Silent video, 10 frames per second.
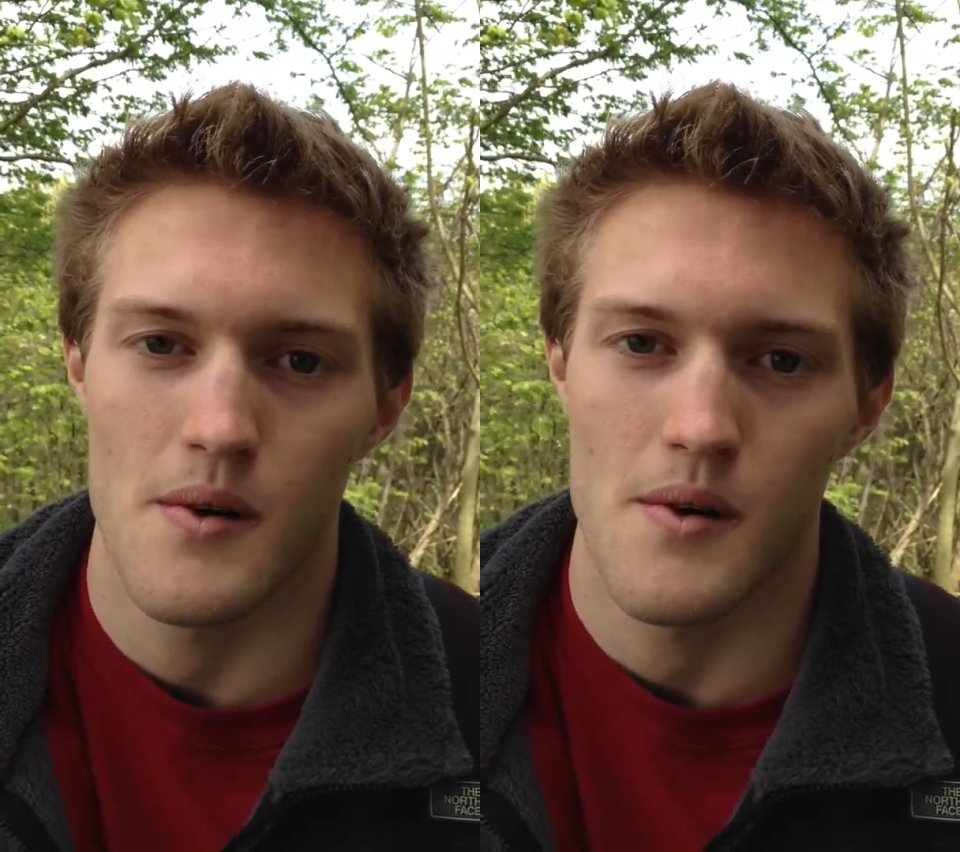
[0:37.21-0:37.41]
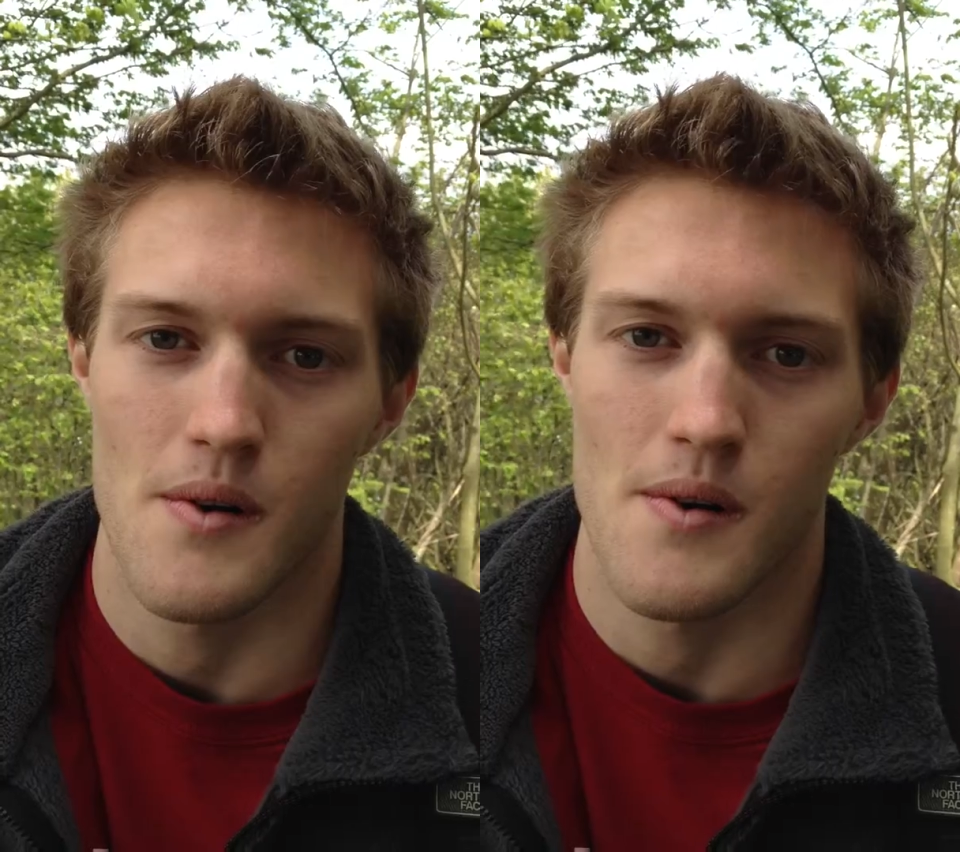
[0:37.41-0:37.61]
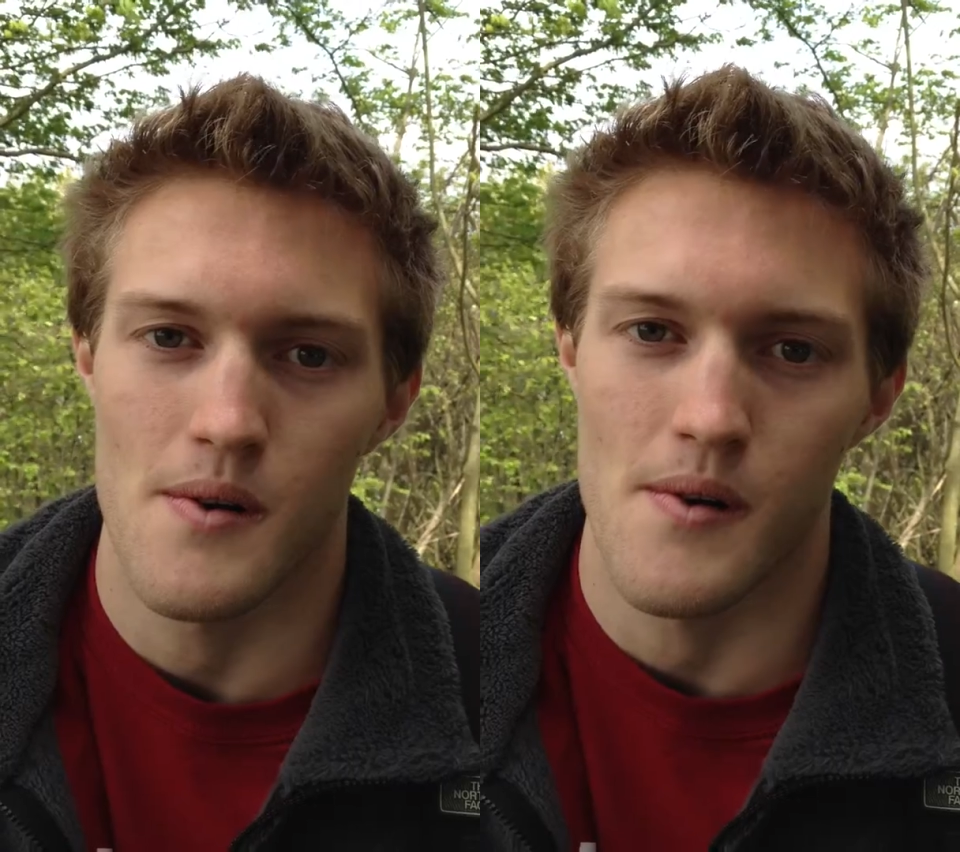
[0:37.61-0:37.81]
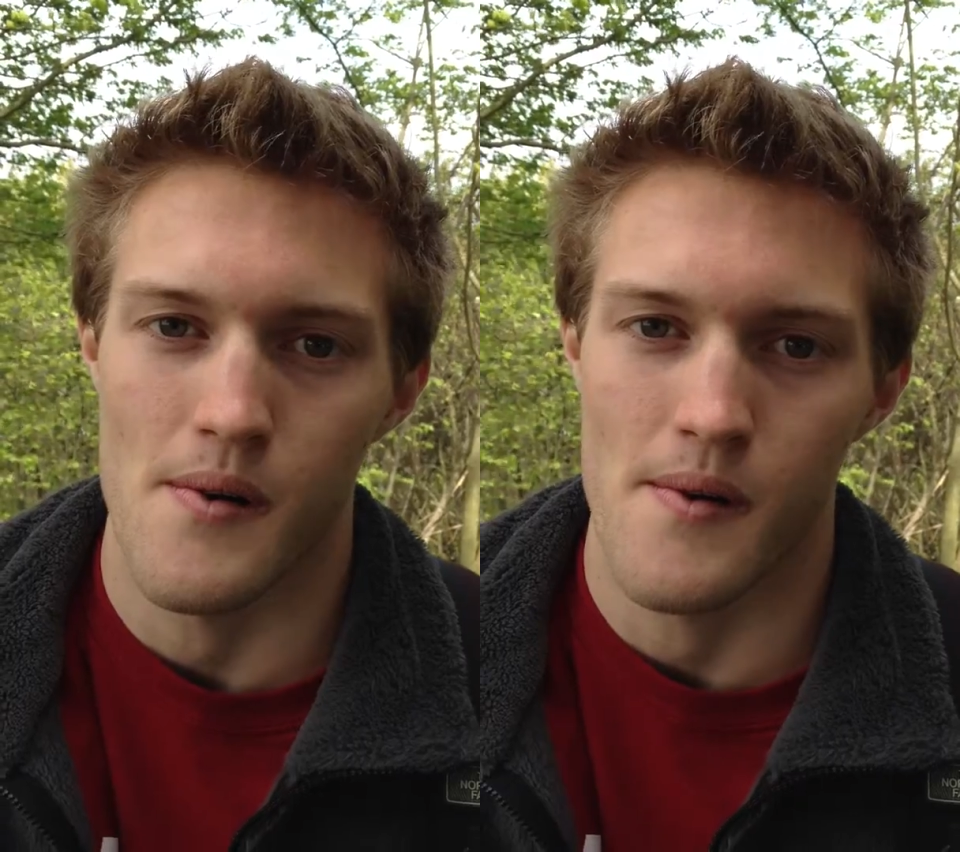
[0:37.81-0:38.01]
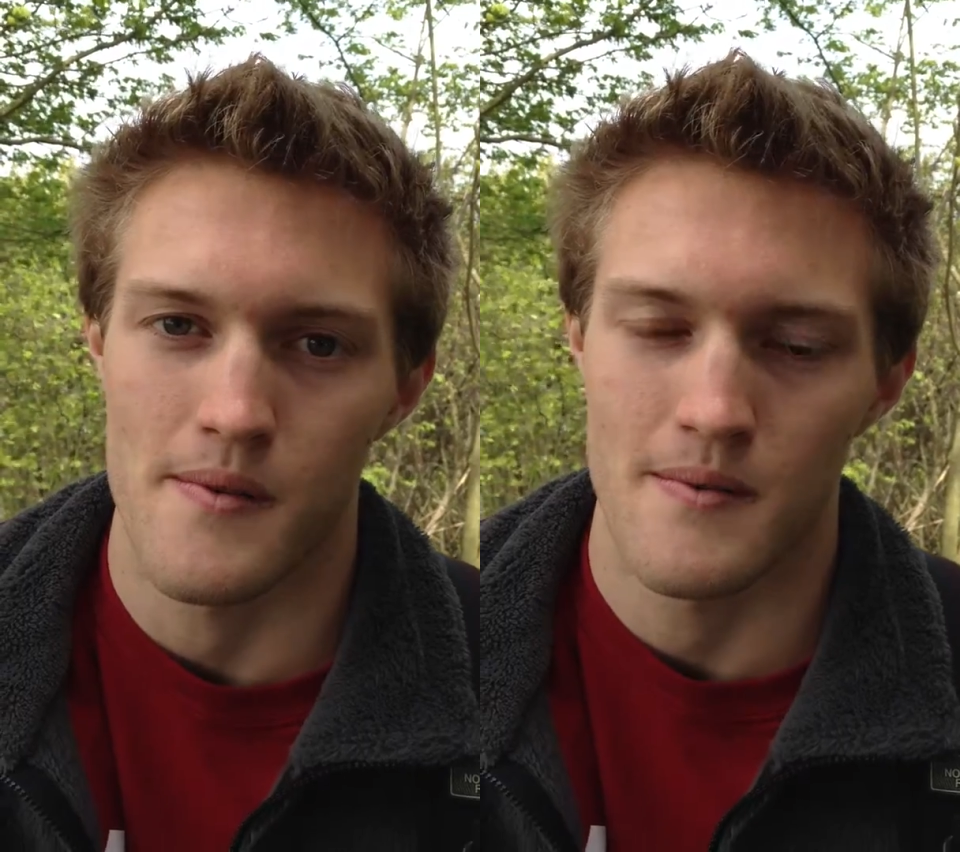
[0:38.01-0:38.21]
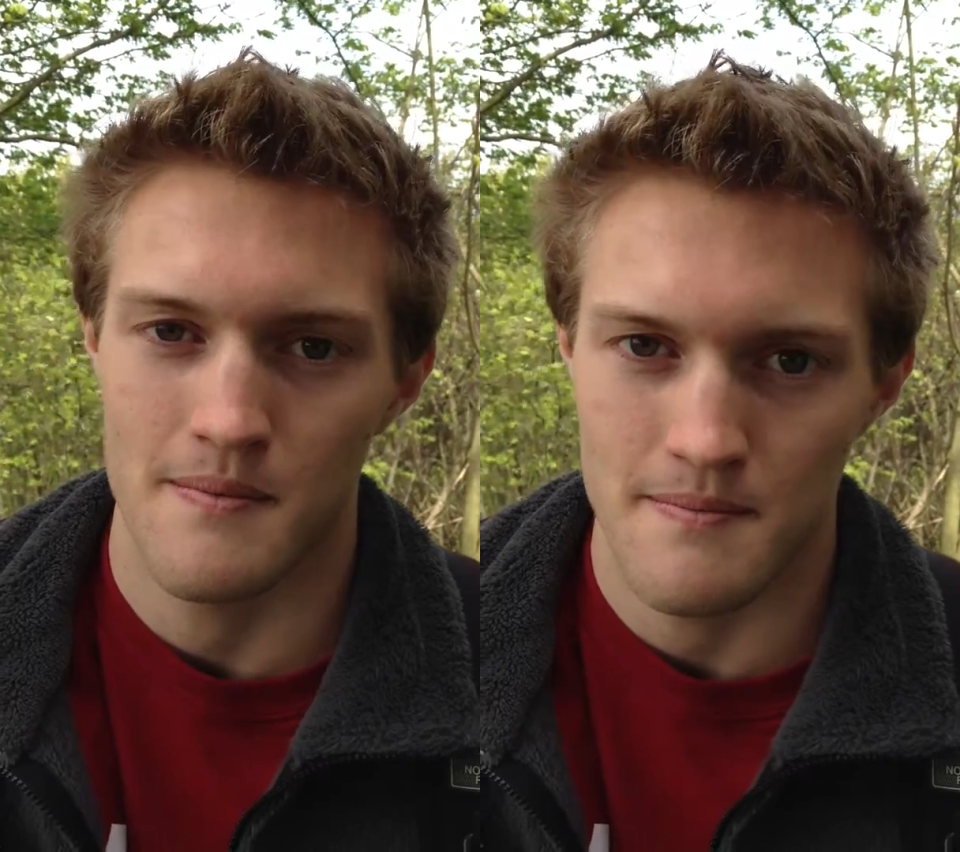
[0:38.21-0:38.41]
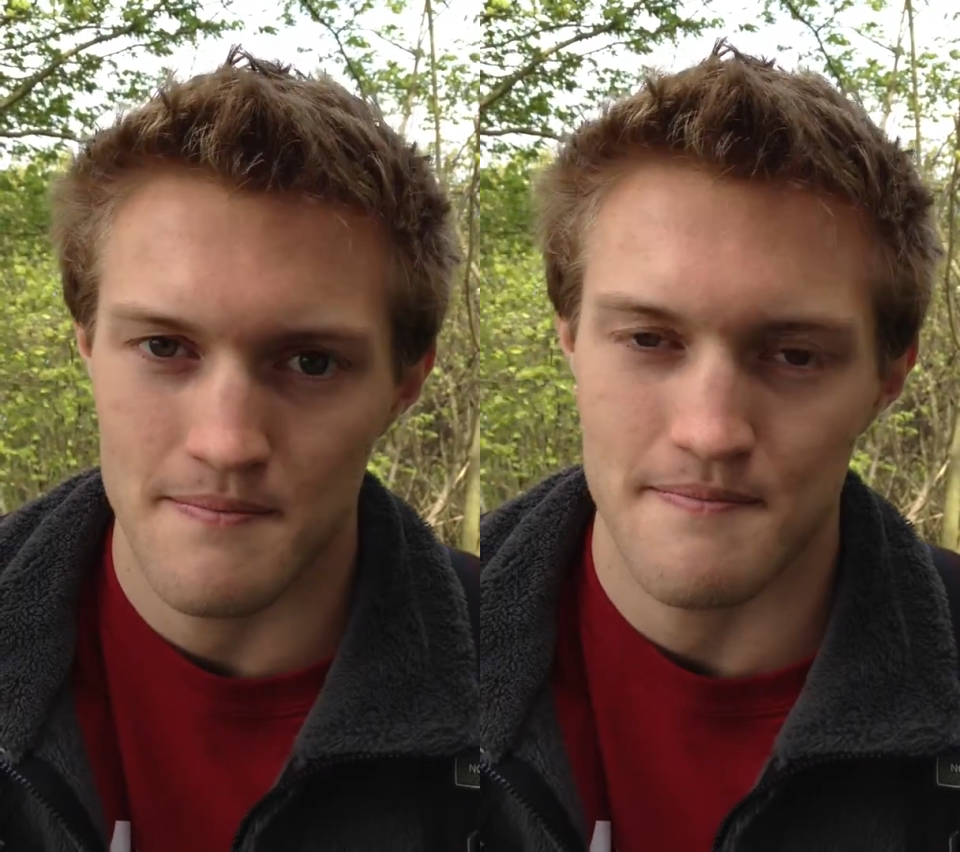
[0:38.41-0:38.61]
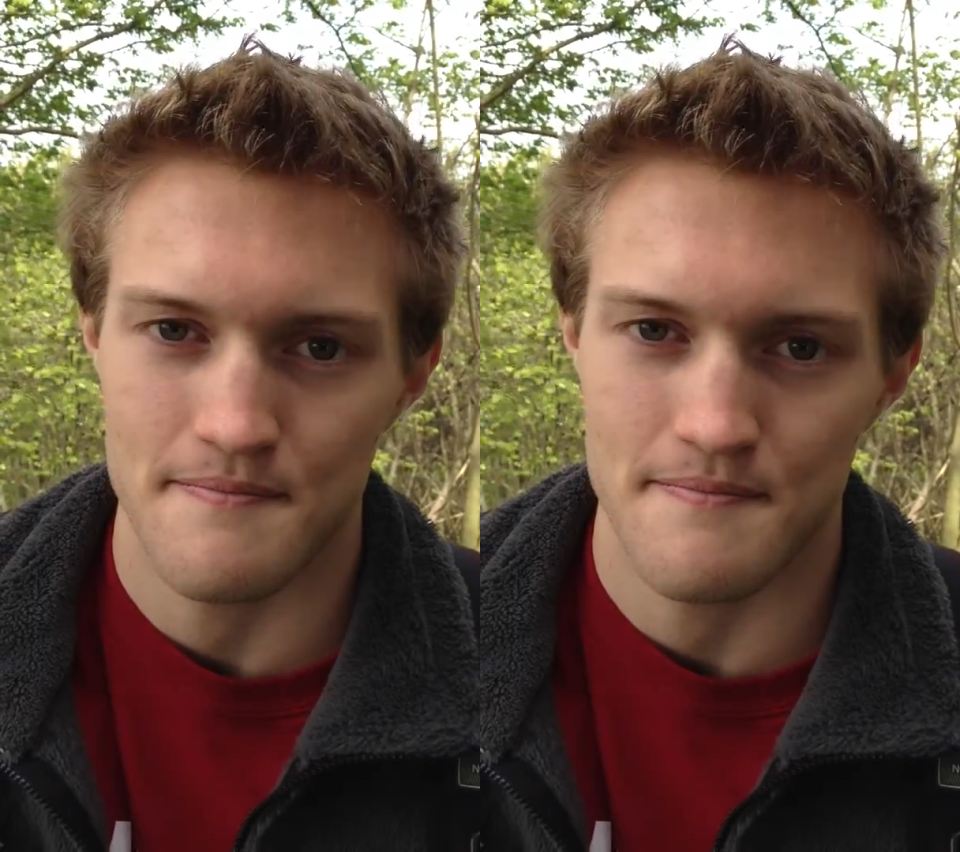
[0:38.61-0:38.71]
coming here. Does that